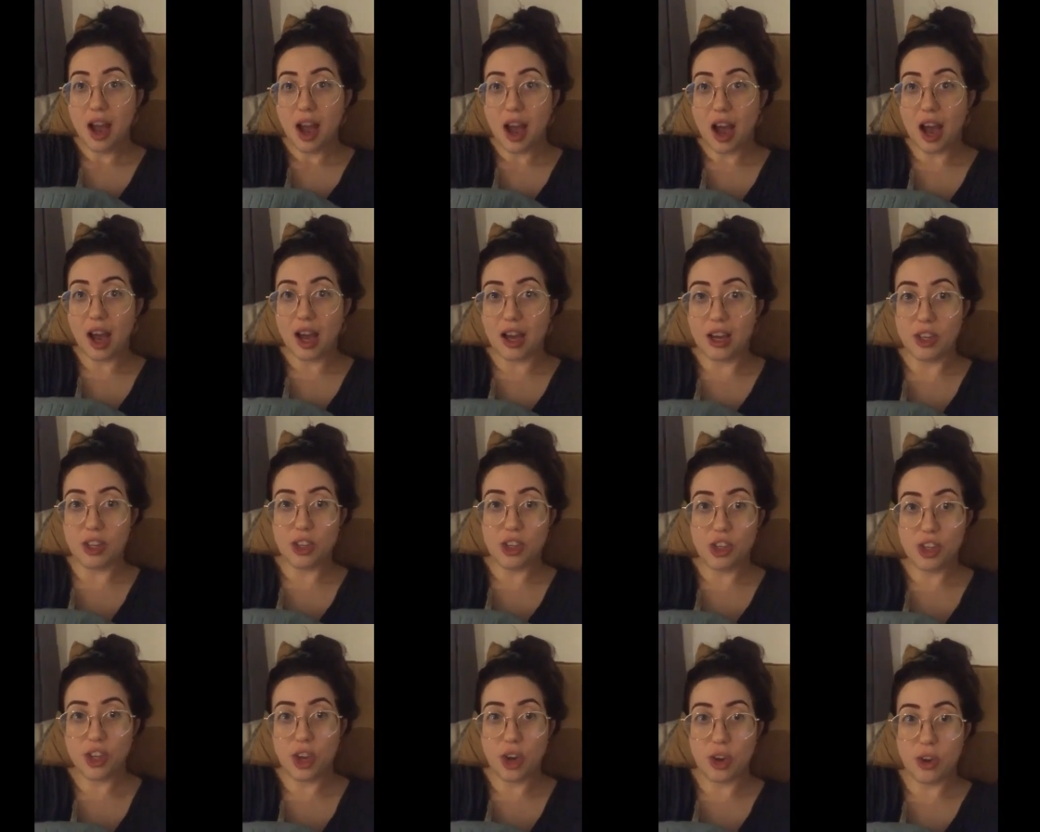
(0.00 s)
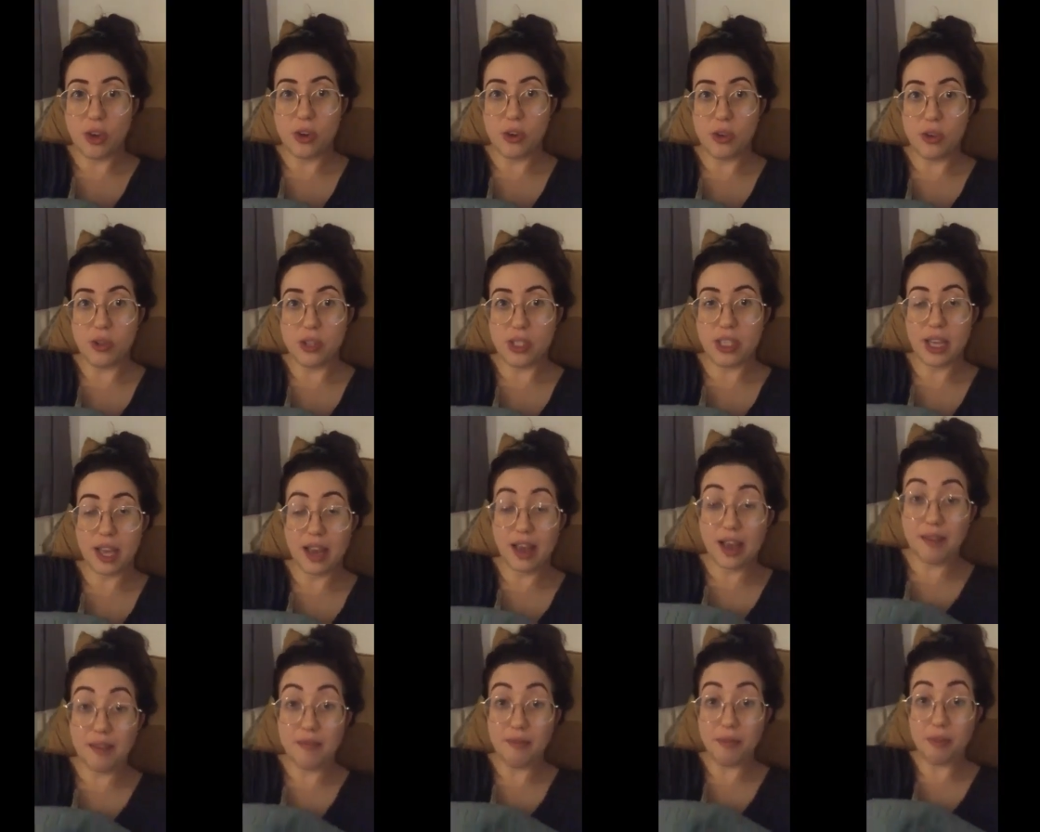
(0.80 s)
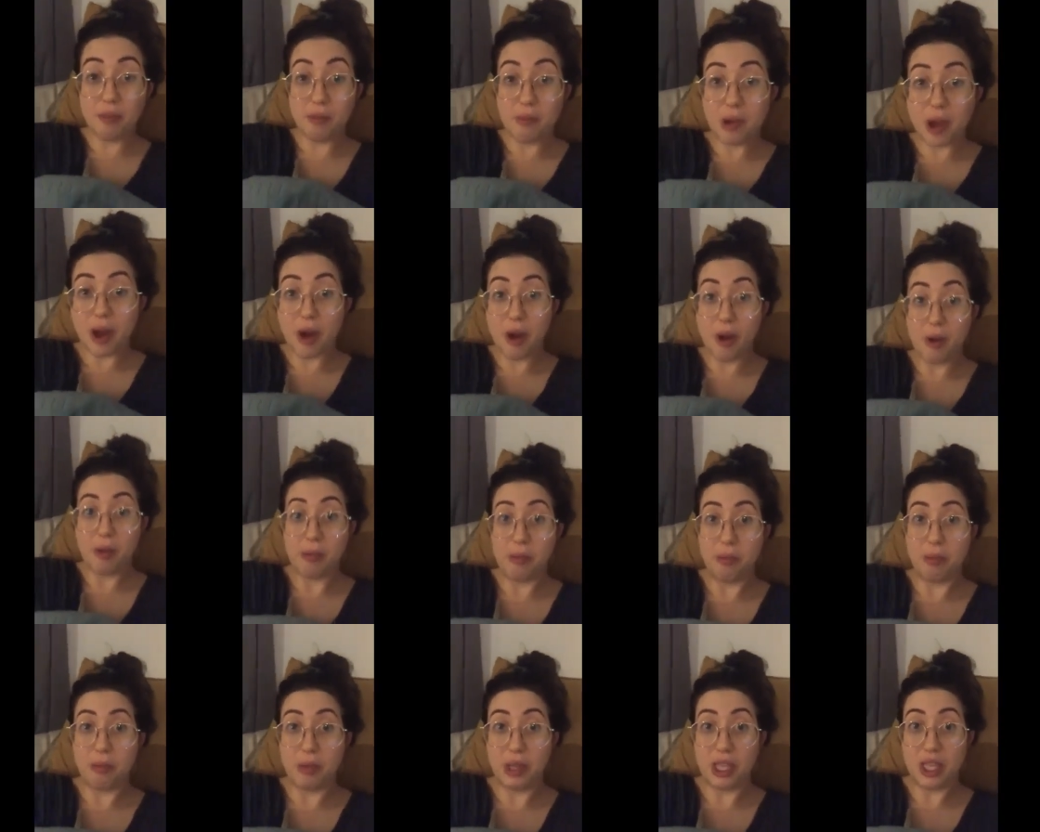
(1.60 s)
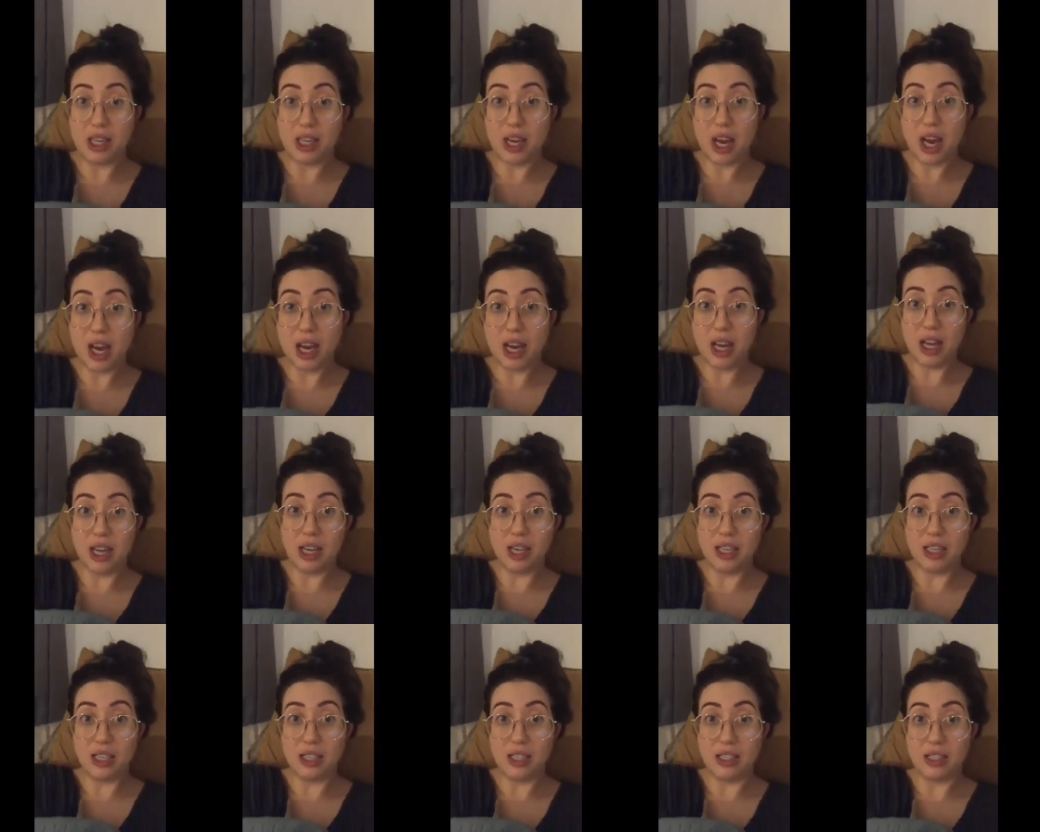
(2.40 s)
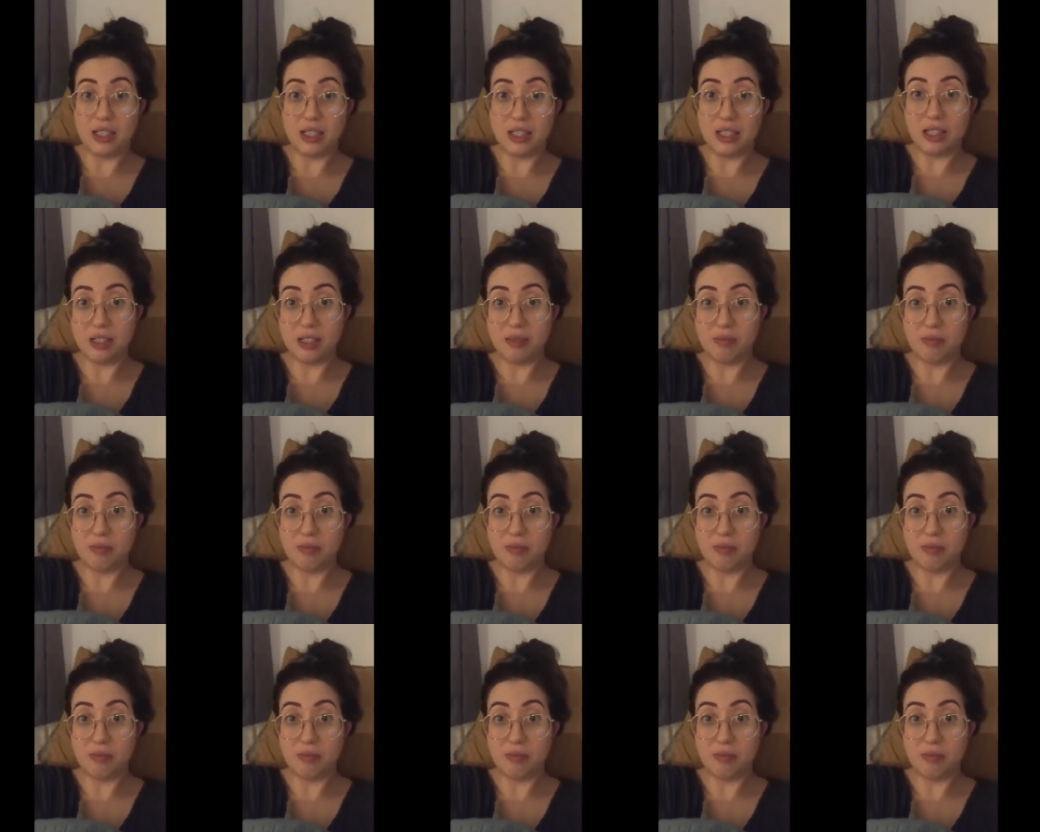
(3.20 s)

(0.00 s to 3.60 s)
I chose Enfamil because